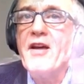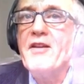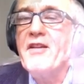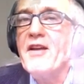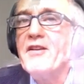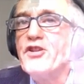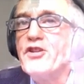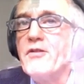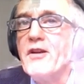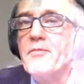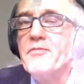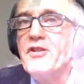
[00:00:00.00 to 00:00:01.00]
we can
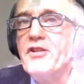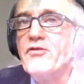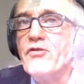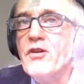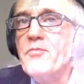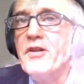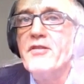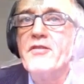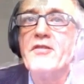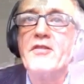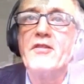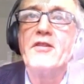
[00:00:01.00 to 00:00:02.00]
then
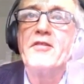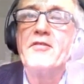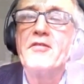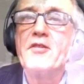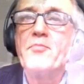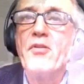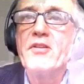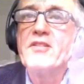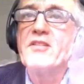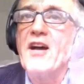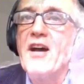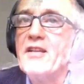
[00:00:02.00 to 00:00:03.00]
determine the
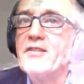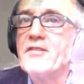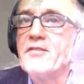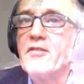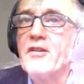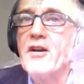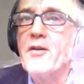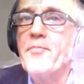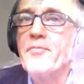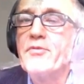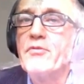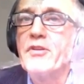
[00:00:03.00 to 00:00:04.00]
spot size
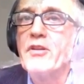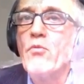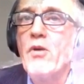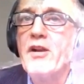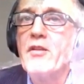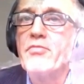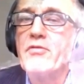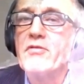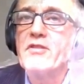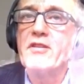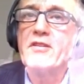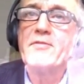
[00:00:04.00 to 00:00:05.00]
during the
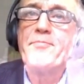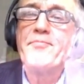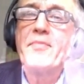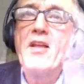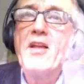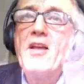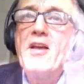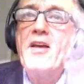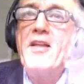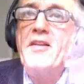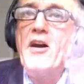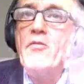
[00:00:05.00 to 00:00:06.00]
welding process.
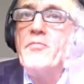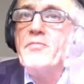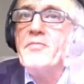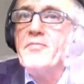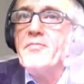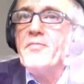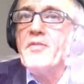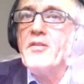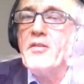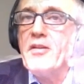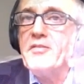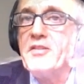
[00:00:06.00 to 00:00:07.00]
Now,
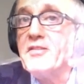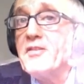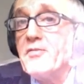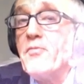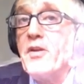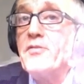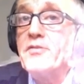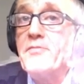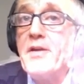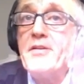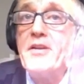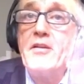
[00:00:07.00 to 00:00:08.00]
this
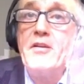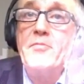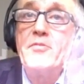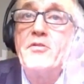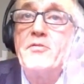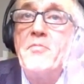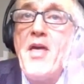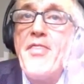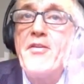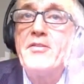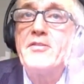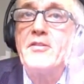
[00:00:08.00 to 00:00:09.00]
is a very
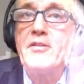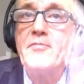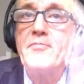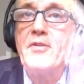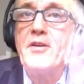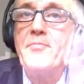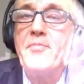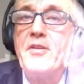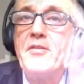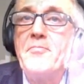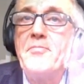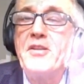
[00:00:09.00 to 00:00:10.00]
good method,
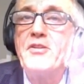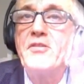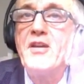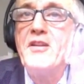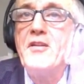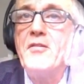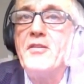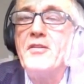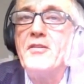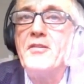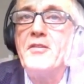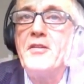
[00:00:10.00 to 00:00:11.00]
but you
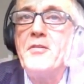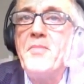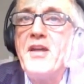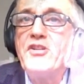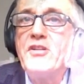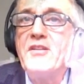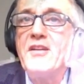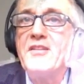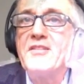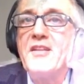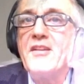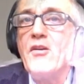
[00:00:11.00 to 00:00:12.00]
can
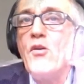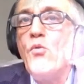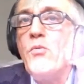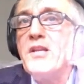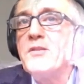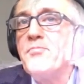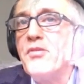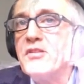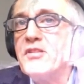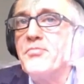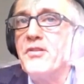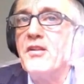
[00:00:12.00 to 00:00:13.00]
imagine that's not always
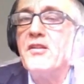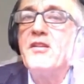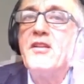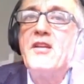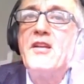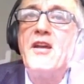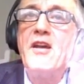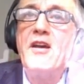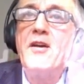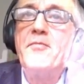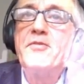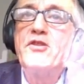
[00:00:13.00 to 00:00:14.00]
possible
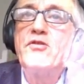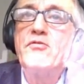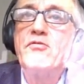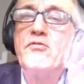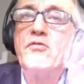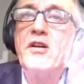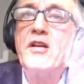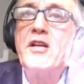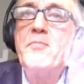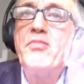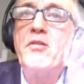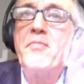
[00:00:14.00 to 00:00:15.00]

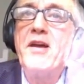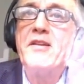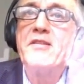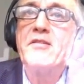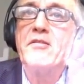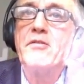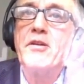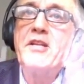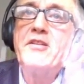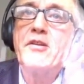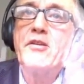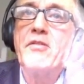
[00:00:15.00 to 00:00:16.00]
to implement
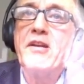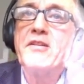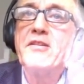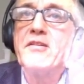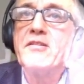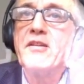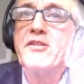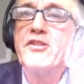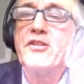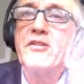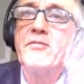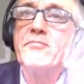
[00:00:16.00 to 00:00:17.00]
or integrate
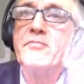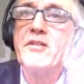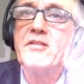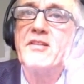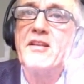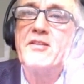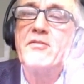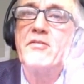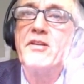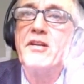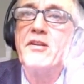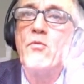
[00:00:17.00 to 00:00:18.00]
such a
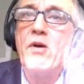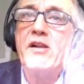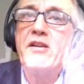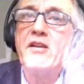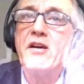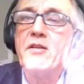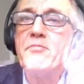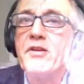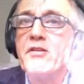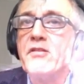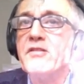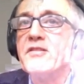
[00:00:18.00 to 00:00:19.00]
sensor in a welding
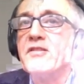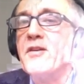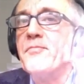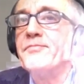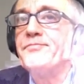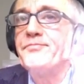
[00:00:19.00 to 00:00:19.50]
gun because